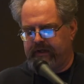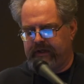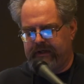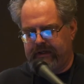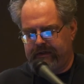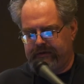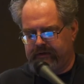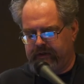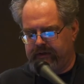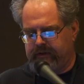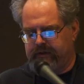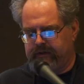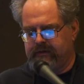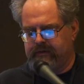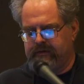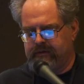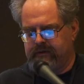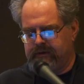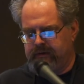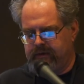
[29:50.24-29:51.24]
at each other.
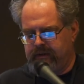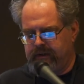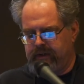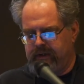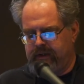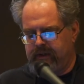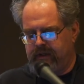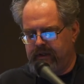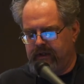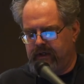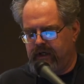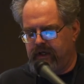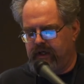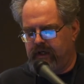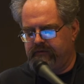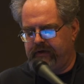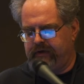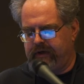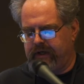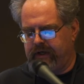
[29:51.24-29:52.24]
I've
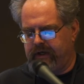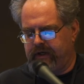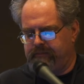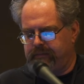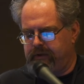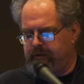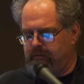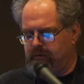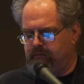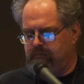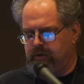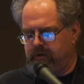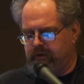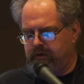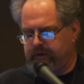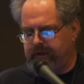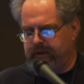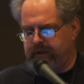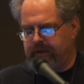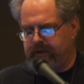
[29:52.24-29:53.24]
had people
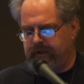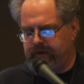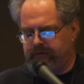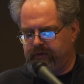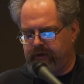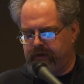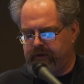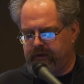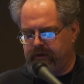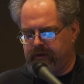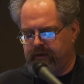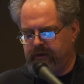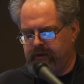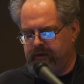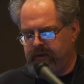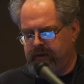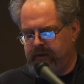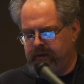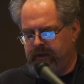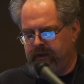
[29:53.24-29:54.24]
bullying each other.
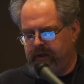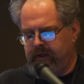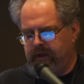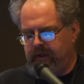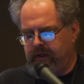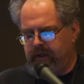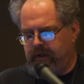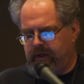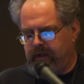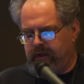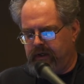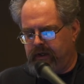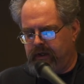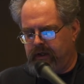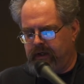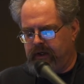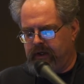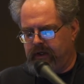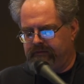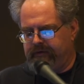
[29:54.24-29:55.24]

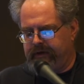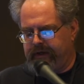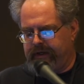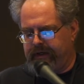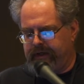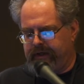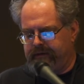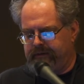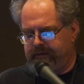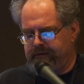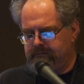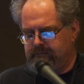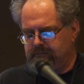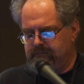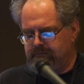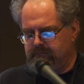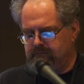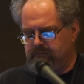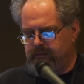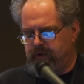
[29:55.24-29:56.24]
Uh, I've had
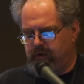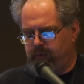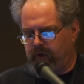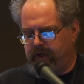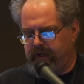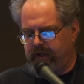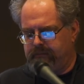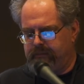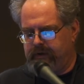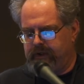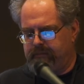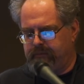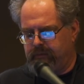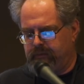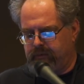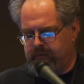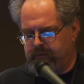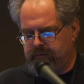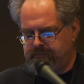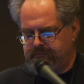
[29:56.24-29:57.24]
quiet
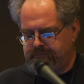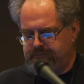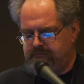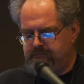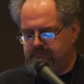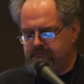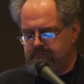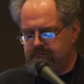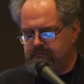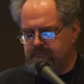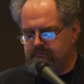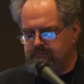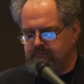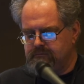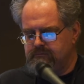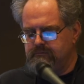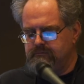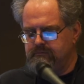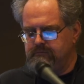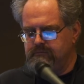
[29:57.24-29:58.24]
people
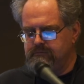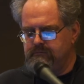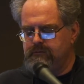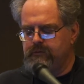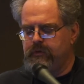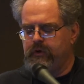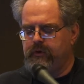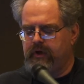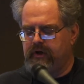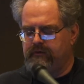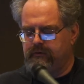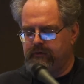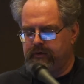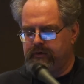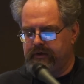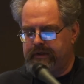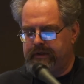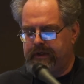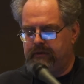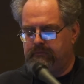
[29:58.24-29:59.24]
who have
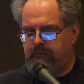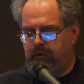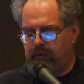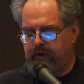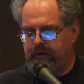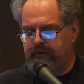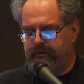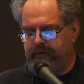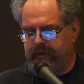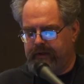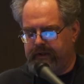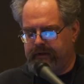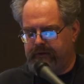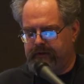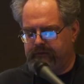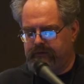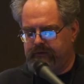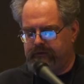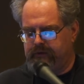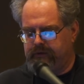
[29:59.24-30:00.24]
really important
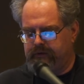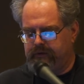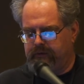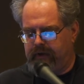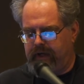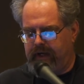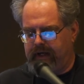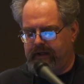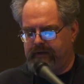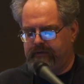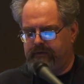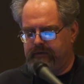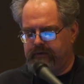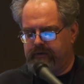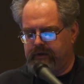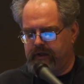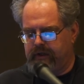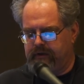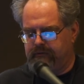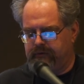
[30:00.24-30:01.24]
things to add to the
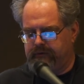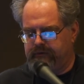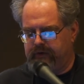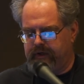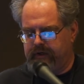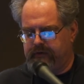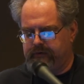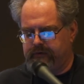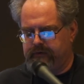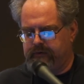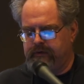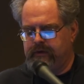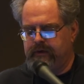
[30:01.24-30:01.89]
conversation